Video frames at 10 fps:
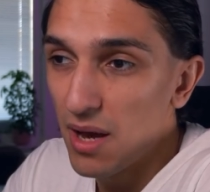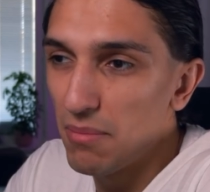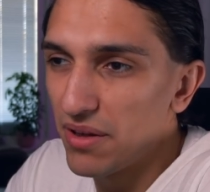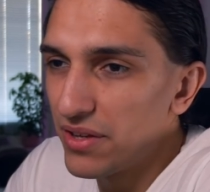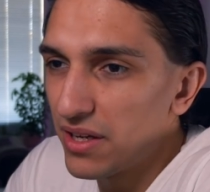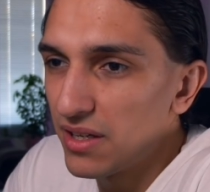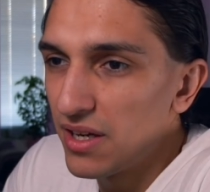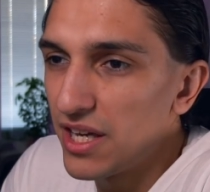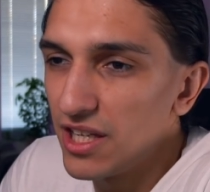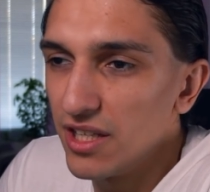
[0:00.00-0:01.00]
But I think
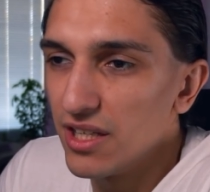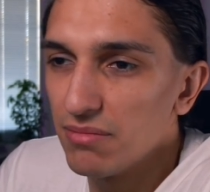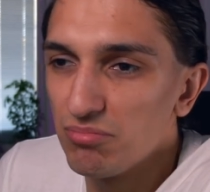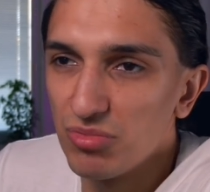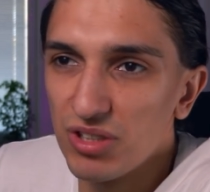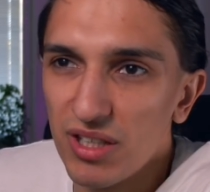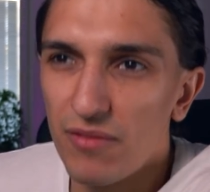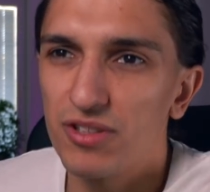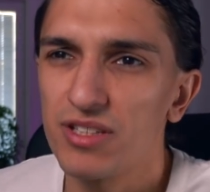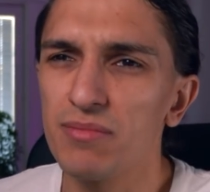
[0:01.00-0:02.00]
he,
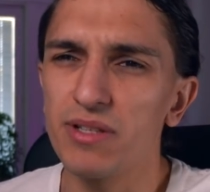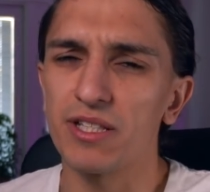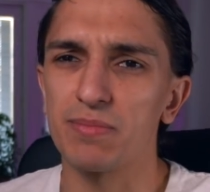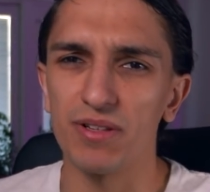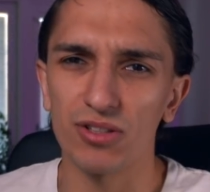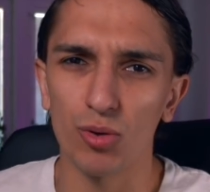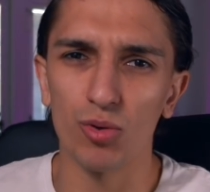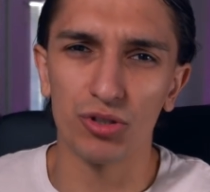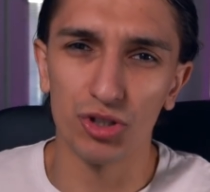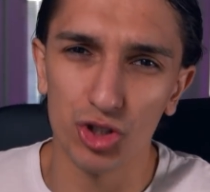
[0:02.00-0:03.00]
it seems like Spinazzola
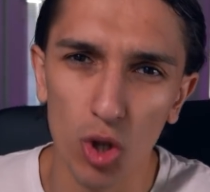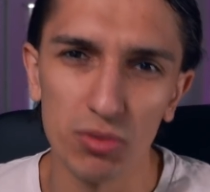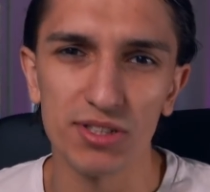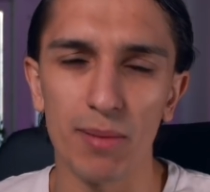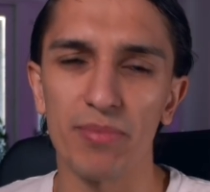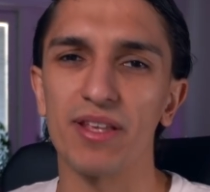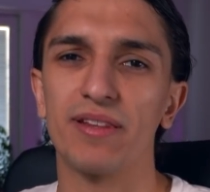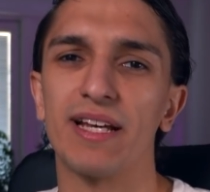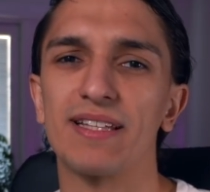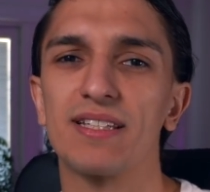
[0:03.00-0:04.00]
wants to show something
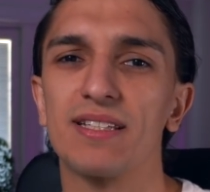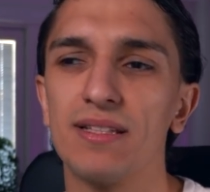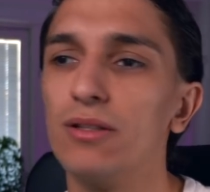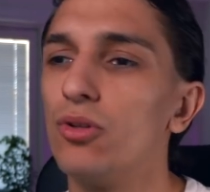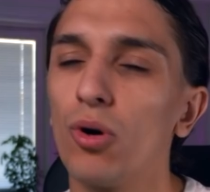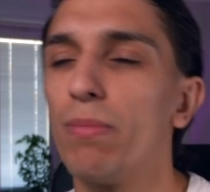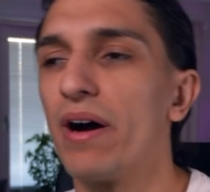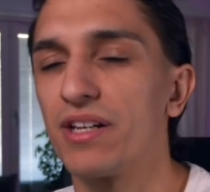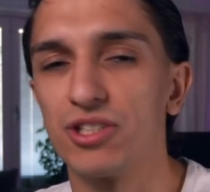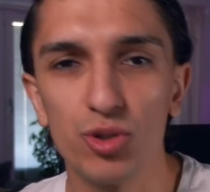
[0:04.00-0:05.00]
that
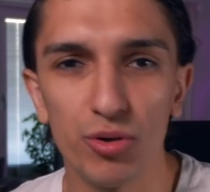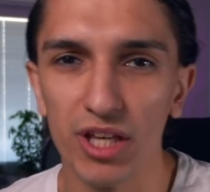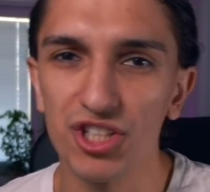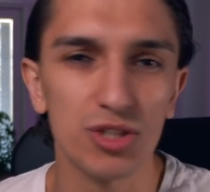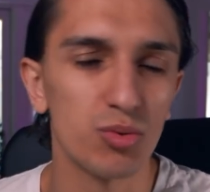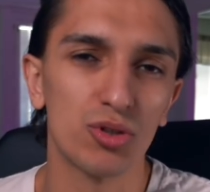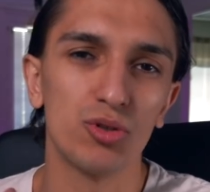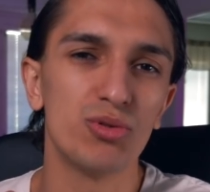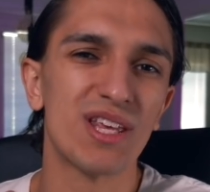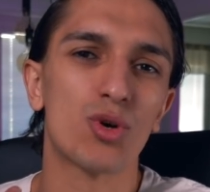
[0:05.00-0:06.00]
nobody's doing. He just wants to
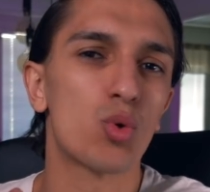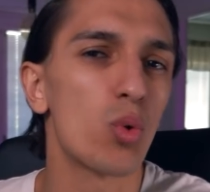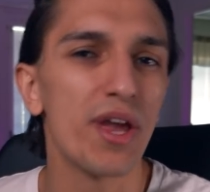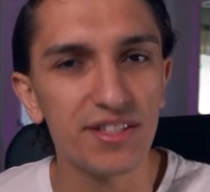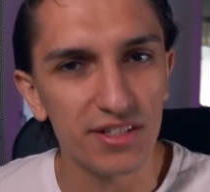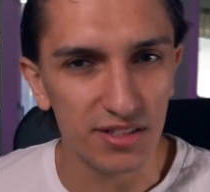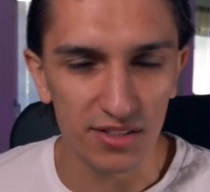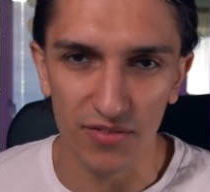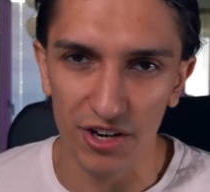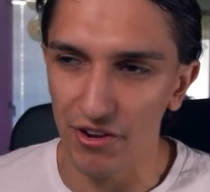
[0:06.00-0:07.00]
do the
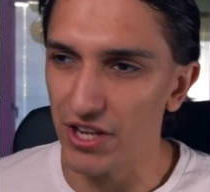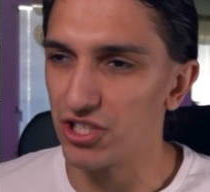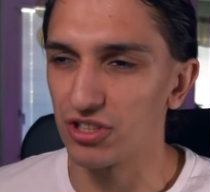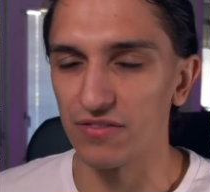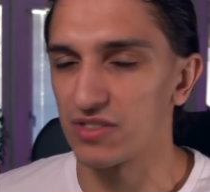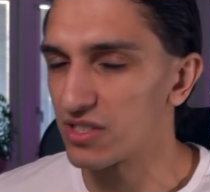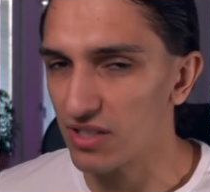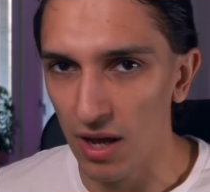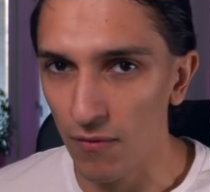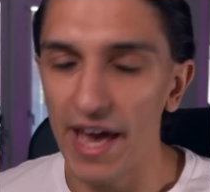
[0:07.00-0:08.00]
craziest variation of
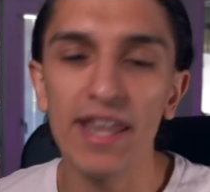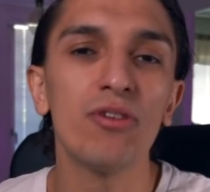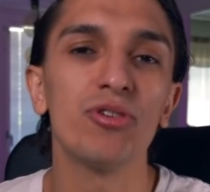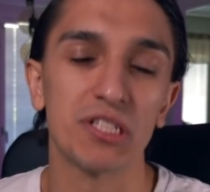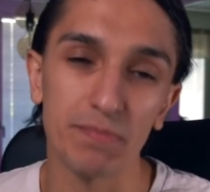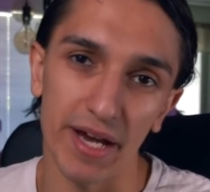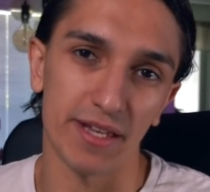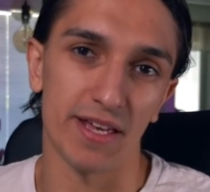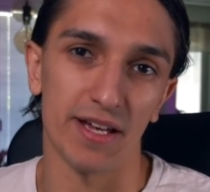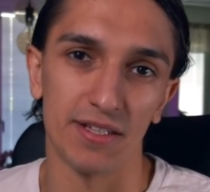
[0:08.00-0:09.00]
stuff. And I
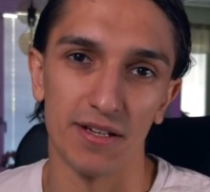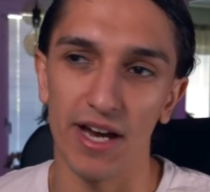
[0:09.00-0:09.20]
respect that.